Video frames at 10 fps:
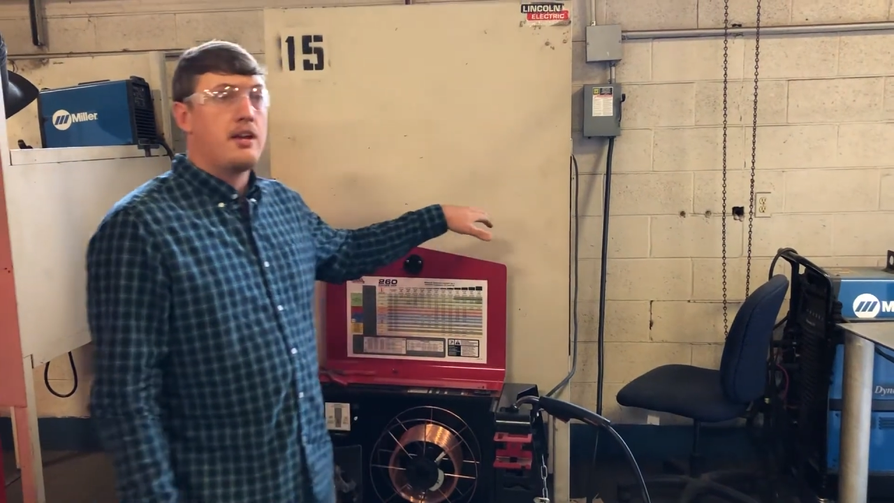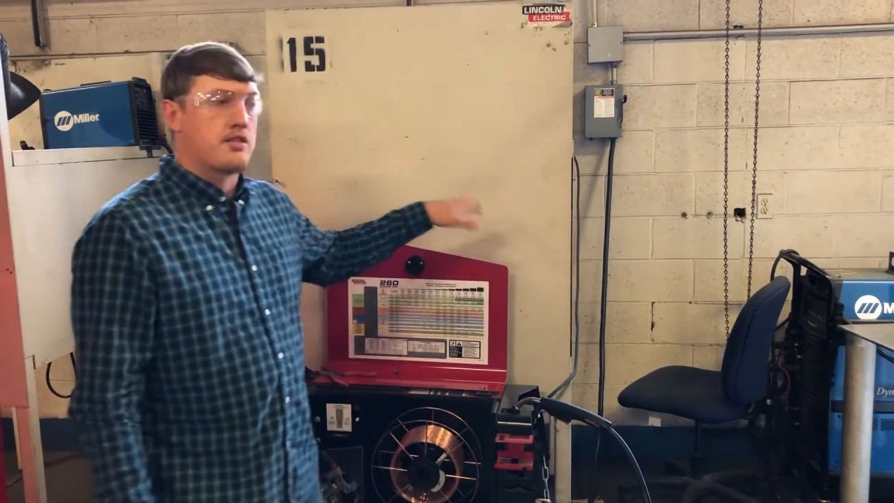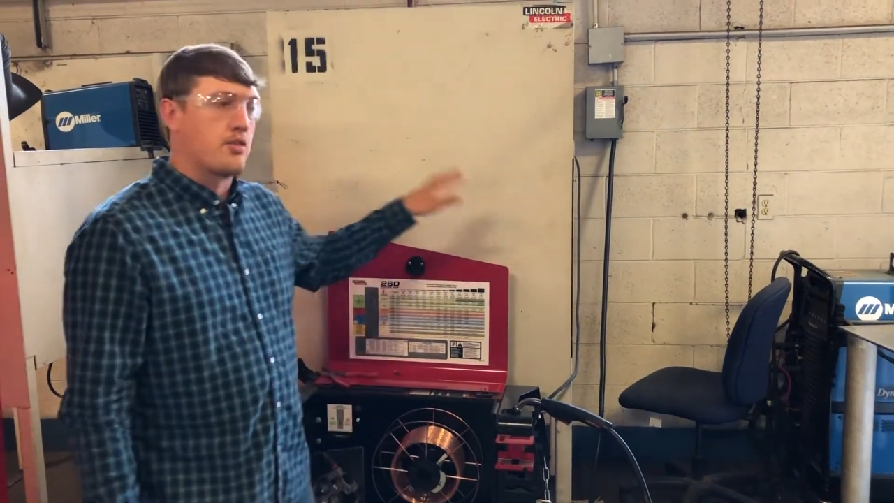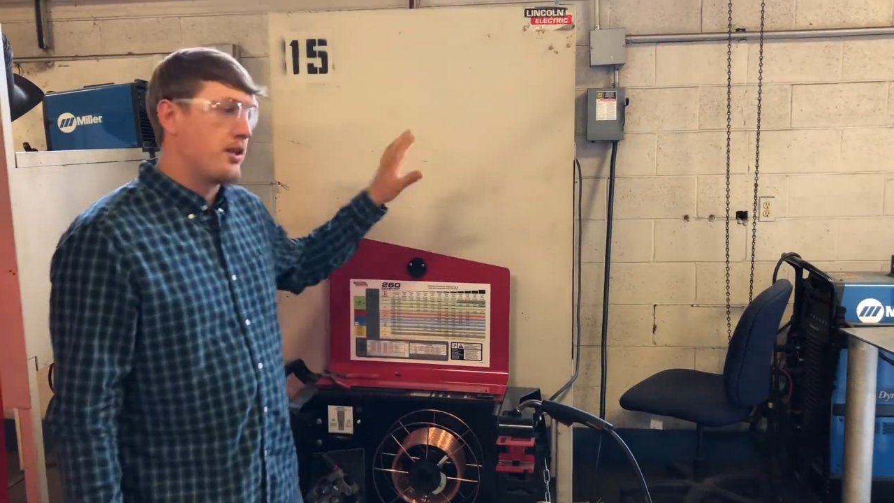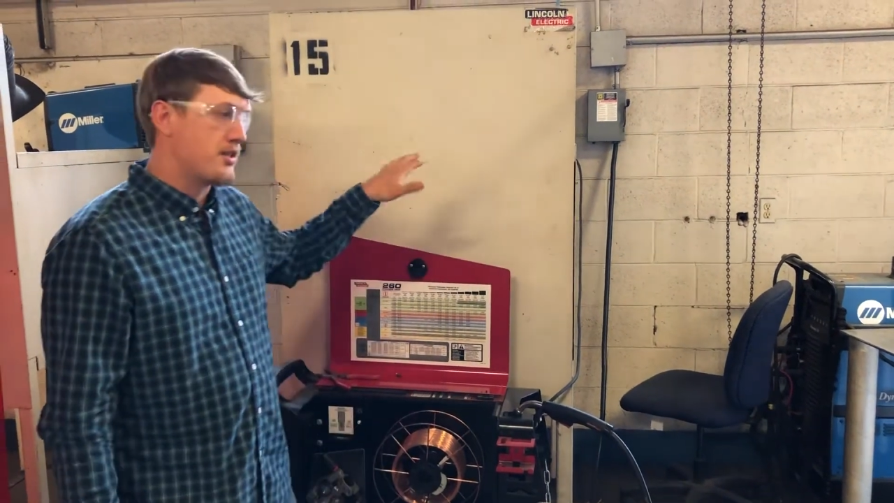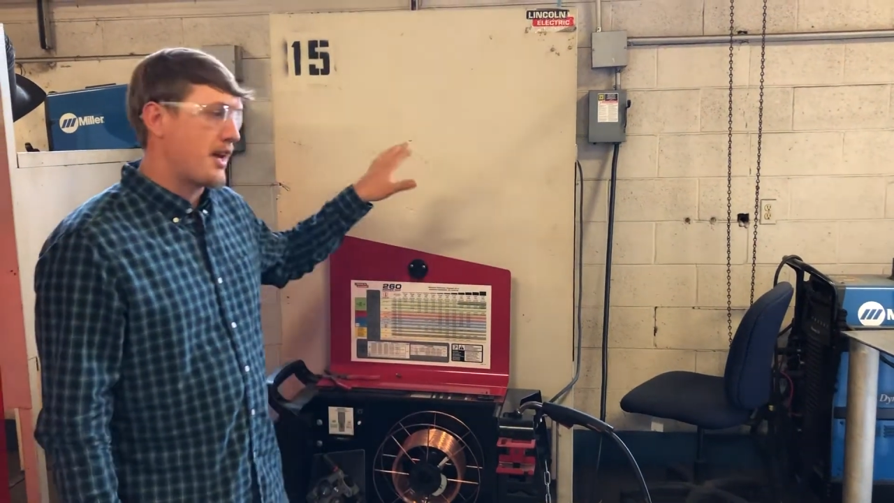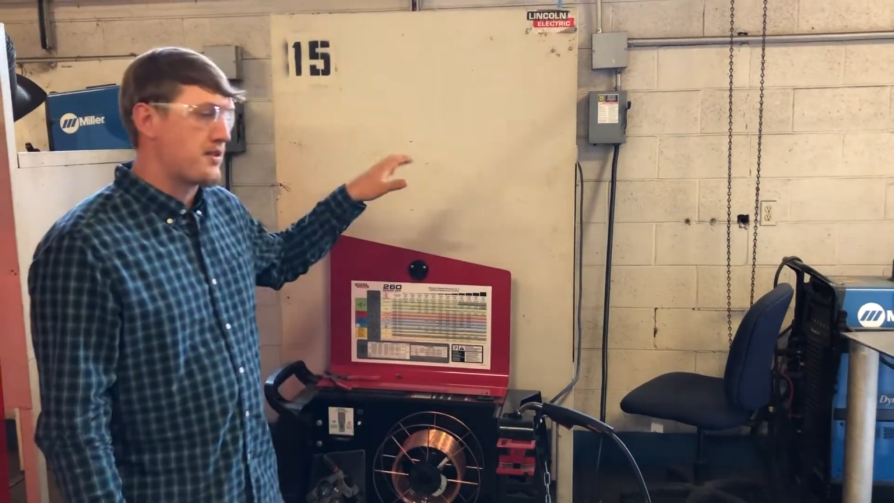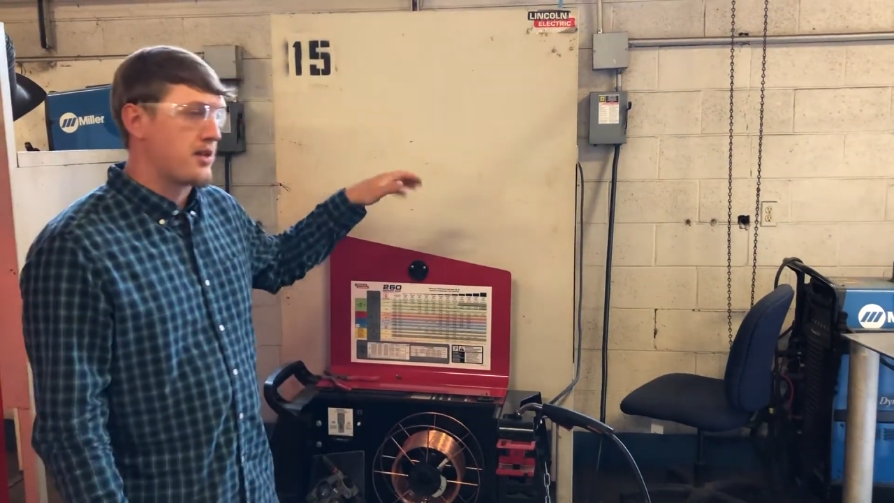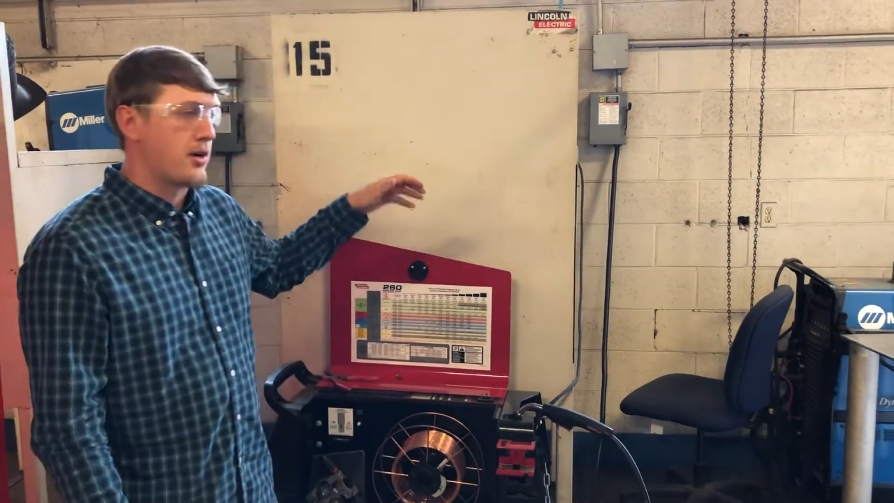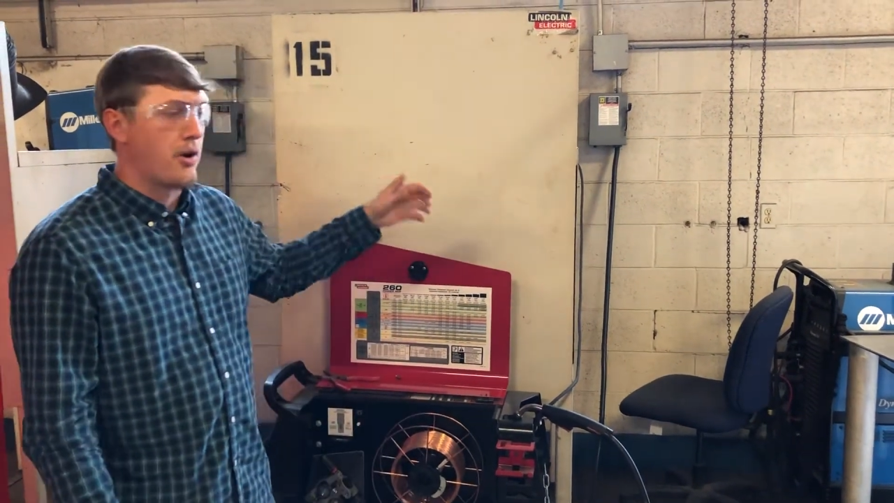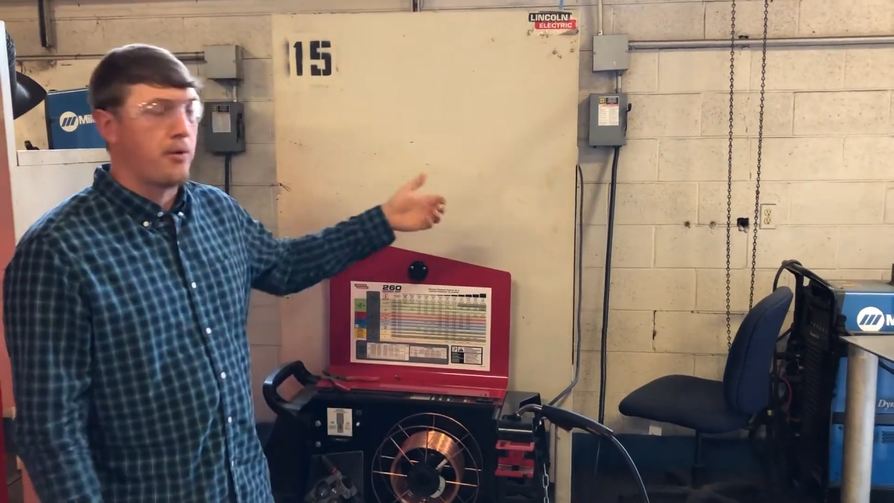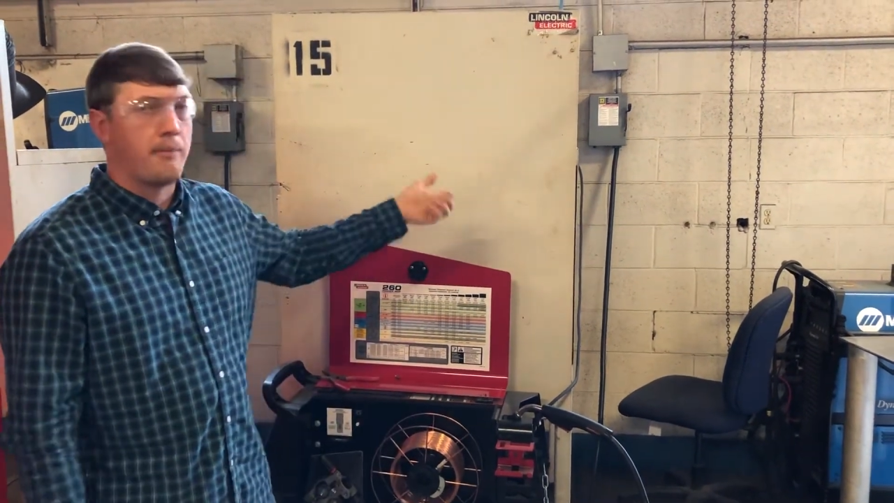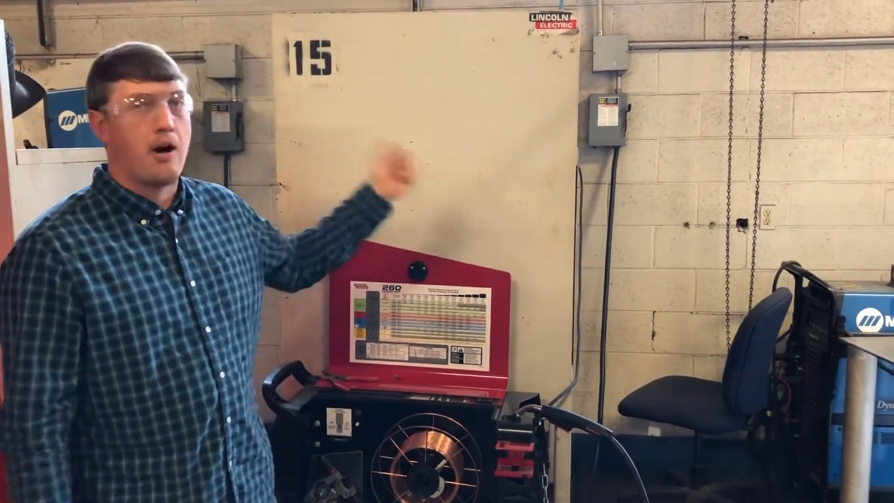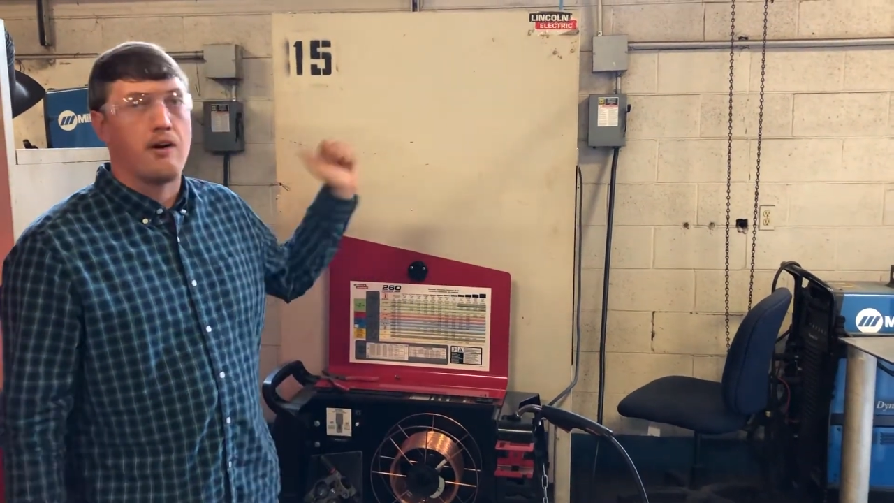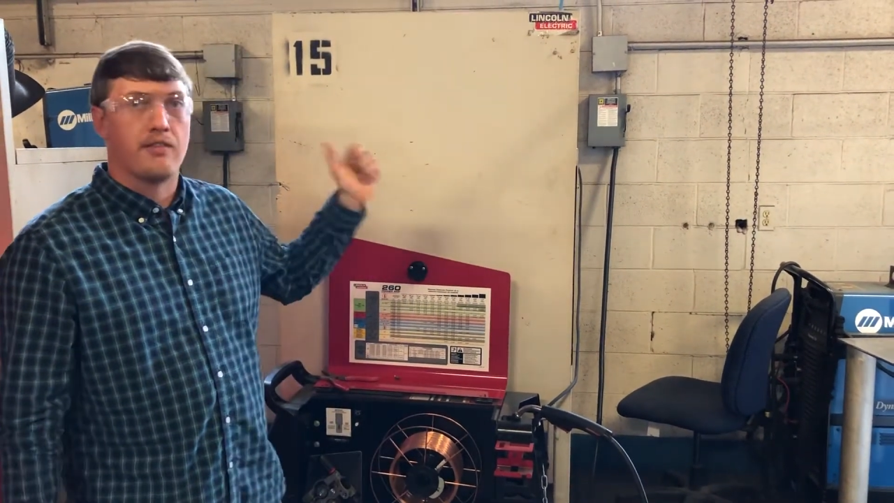so we just have to turn on the ball